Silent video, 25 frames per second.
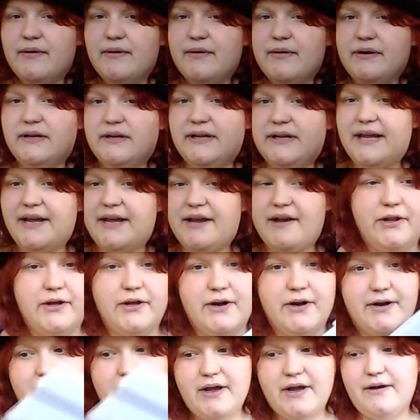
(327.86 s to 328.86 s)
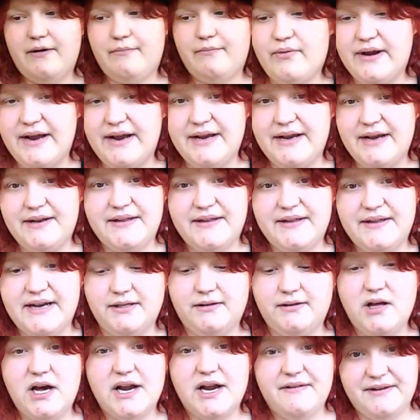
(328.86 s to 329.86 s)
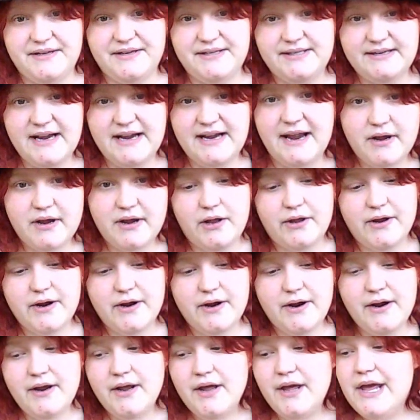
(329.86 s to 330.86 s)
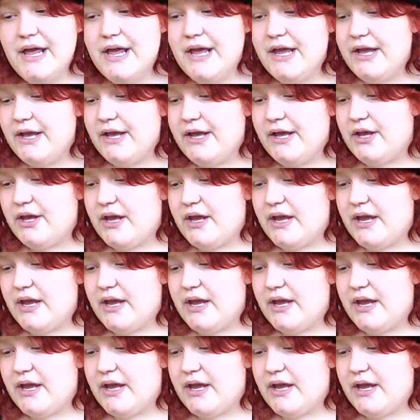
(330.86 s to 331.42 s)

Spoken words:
vibrantly colored print that has a lot of the same color,